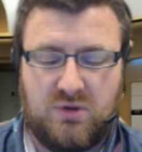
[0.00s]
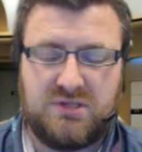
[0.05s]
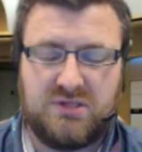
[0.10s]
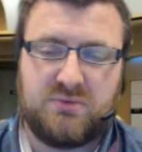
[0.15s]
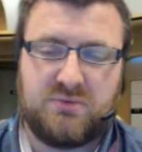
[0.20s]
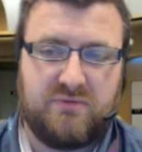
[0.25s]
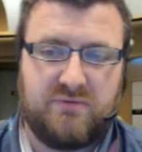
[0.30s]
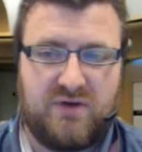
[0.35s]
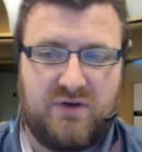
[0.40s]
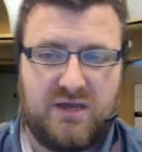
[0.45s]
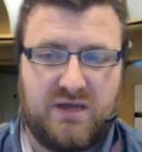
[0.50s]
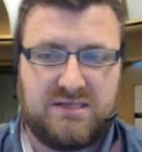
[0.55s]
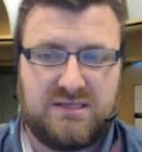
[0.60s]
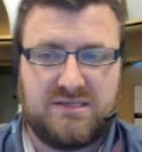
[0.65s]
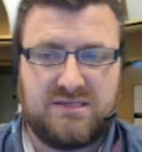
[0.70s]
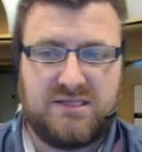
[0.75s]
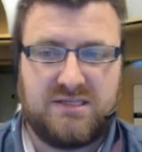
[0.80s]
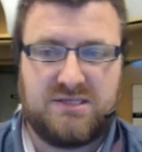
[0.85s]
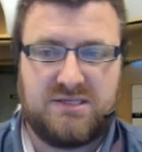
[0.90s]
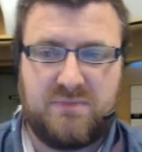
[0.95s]
to invite
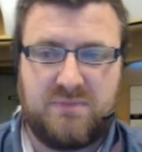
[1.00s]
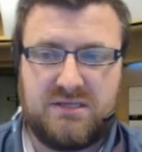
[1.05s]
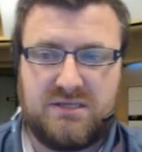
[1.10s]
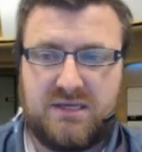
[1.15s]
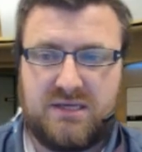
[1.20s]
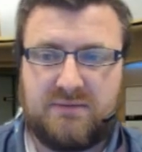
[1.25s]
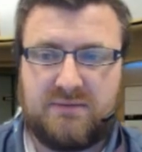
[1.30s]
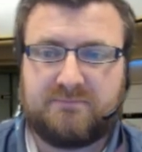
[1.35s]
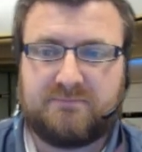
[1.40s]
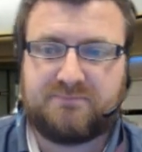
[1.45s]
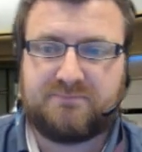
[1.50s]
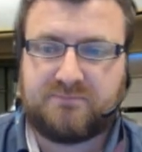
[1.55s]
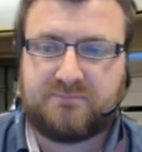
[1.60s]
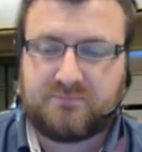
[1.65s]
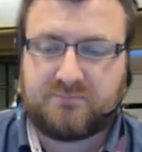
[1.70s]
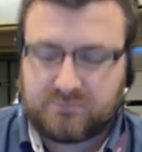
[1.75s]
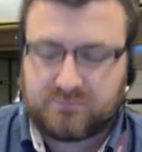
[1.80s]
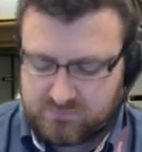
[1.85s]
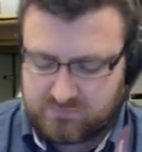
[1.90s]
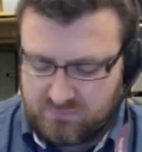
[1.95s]
into this meeting,
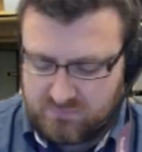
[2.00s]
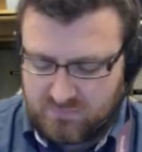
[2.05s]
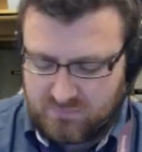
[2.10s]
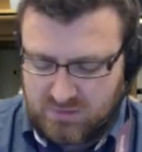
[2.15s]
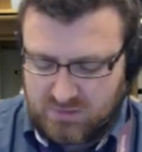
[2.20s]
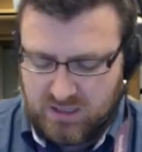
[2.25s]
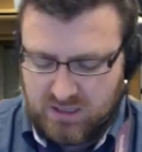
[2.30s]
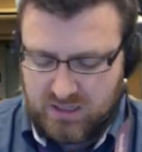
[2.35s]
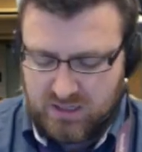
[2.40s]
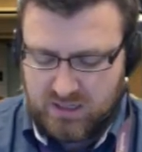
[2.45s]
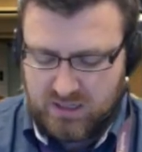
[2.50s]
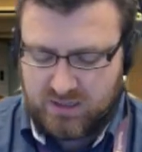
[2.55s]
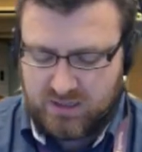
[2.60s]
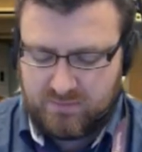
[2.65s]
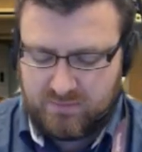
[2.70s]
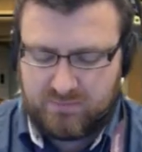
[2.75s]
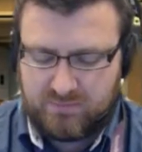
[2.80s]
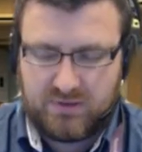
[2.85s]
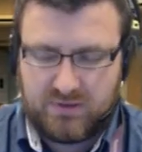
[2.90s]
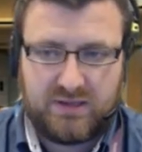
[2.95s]

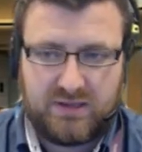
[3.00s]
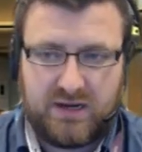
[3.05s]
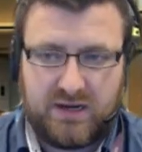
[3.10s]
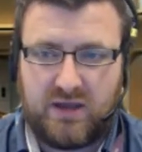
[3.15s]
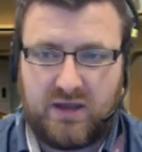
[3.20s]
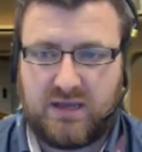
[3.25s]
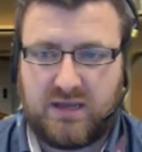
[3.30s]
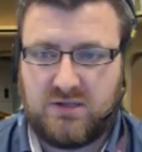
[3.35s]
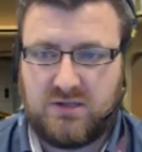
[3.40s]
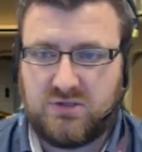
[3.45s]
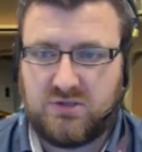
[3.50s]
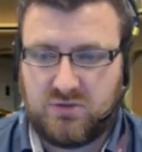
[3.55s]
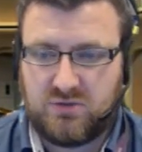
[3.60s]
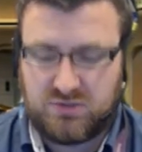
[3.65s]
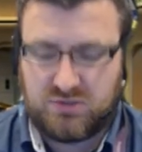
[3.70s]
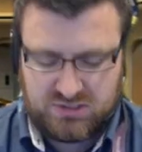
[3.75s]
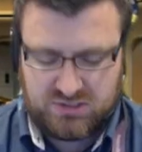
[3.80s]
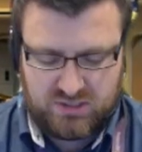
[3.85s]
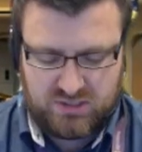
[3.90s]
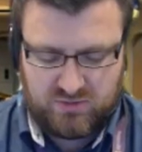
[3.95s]
then I can do
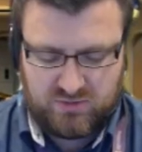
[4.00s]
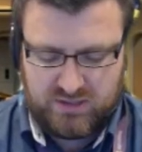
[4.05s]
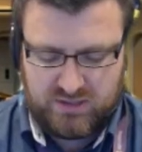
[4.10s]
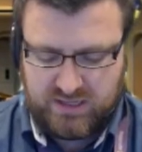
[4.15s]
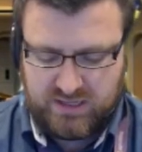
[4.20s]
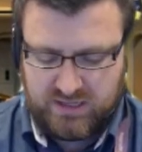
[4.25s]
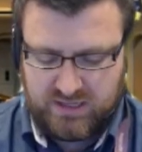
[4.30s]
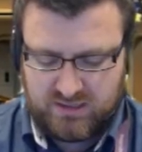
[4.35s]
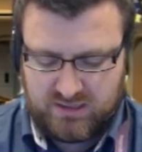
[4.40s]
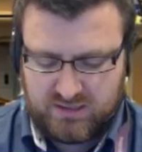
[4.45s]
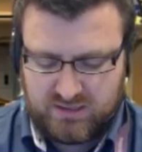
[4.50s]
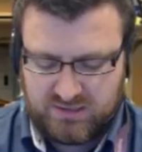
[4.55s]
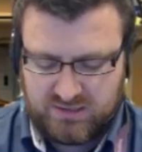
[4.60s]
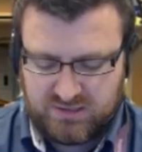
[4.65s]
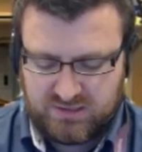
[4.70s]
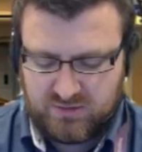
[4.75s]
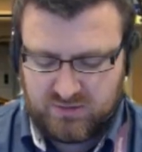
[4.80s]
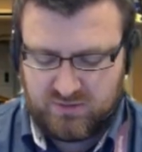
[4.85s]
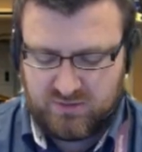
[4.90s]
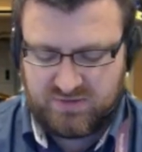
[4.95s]
so here. I
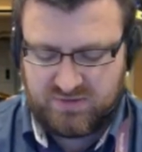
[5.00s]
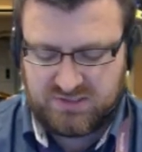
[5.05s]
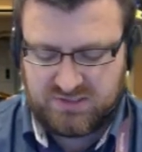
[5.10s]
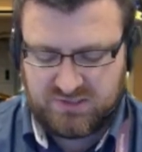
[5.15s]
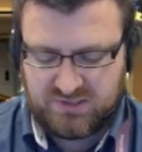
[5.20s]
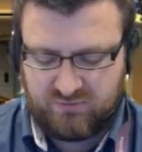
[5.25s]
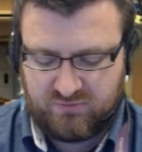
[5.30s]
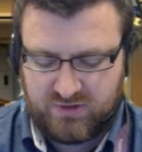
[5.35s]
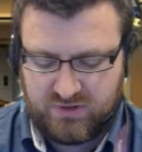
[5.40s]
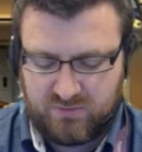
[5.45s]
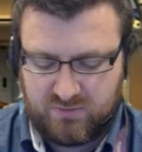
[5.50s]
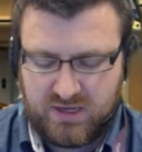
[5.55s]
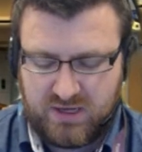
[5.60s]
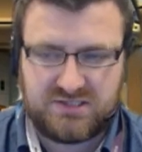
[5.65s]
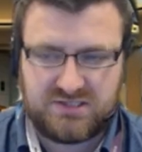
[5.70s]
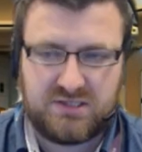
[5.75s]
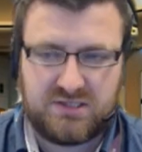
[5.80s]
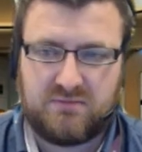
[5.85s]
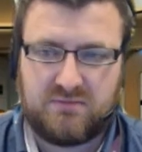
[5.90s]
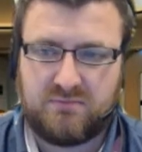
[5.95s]
don't know if this is a real
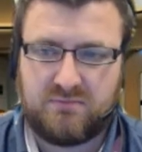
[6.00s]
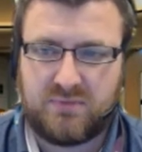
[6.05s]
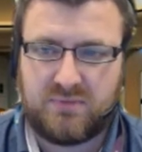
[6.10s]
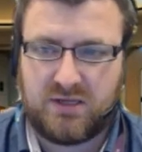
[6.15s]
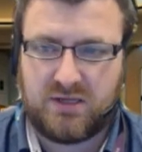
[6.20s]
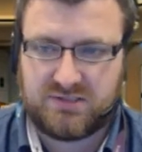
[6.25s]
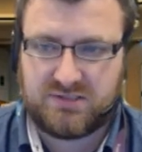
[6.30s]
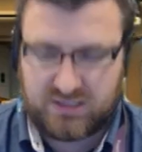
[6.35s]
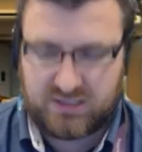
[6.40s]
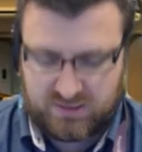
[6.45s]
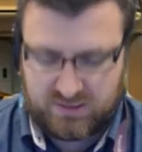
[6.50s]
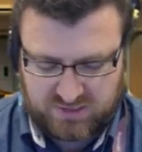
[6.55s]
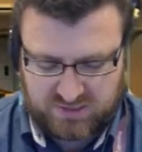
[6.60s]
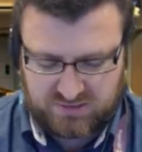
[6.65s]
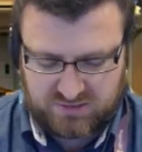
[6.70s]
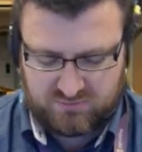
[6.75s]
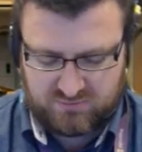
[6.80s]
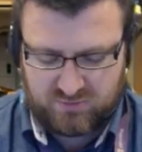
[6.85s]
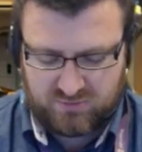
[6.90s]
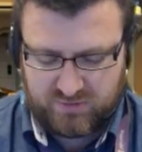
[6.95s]
person, but I
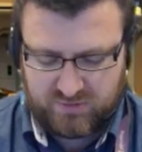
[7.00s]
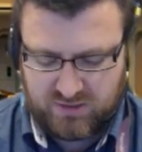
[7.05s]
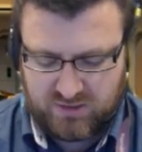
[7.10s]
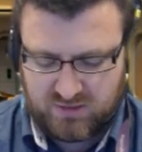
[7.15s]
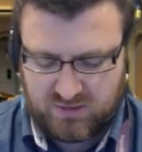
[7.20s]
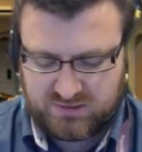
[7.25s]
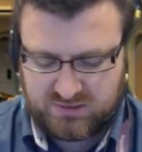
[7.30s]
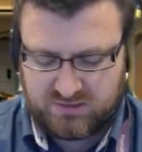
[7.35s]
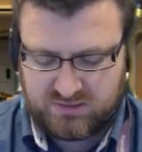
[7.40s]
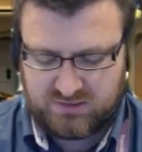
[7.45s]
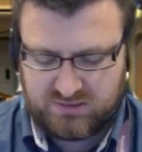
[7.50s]
imagine probably not.